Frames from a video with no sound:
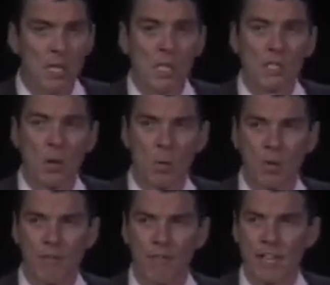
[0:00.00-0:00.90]
So I
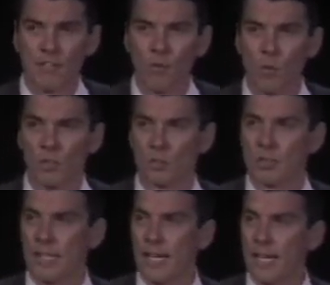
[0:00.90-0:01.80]
want to fast forward till
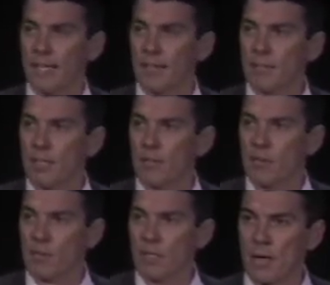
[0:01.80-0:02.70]
today, you know,
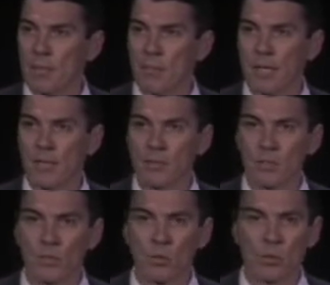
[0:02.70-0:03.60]
from the time of the bagel
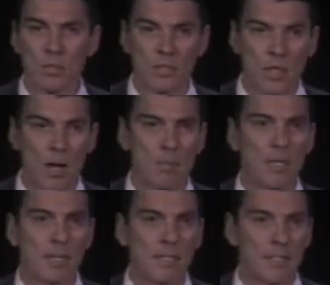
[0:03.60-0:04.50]
store, the
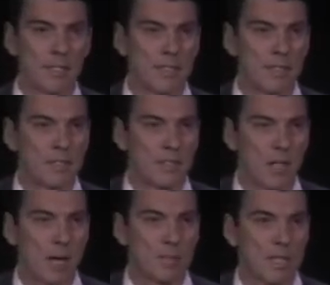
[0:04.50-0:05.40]
stoplight, and the
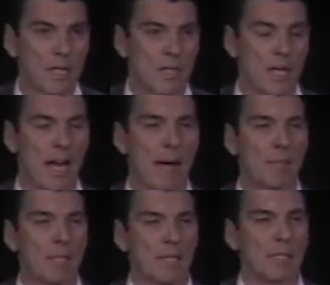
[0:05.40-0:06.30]
stop sign not
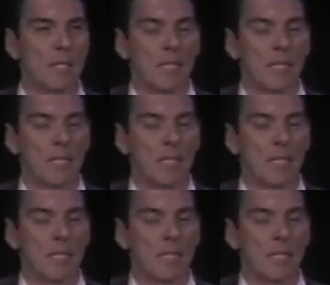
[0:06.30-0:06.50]
happening.